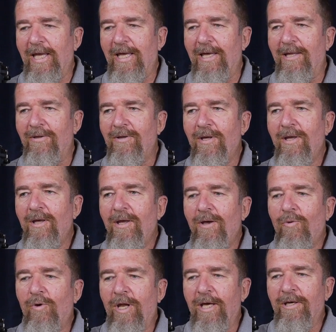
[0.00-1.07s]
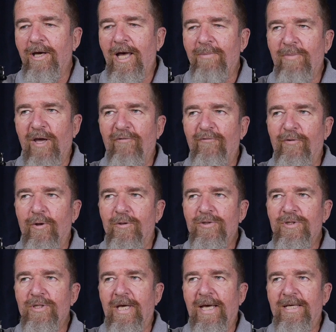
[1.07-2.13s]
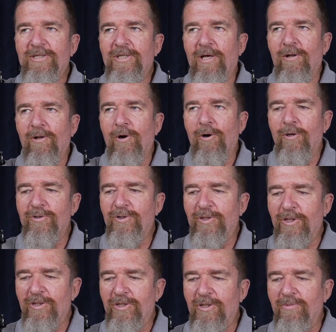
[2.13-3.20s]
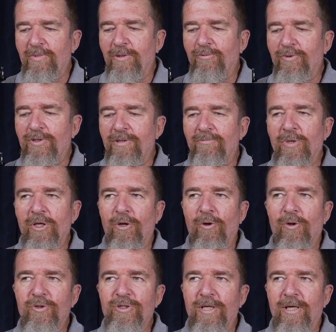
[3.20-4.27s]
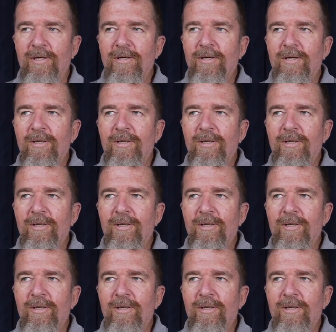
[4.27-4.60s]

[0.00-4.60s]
And when I got my first SLR system, it was a Minolta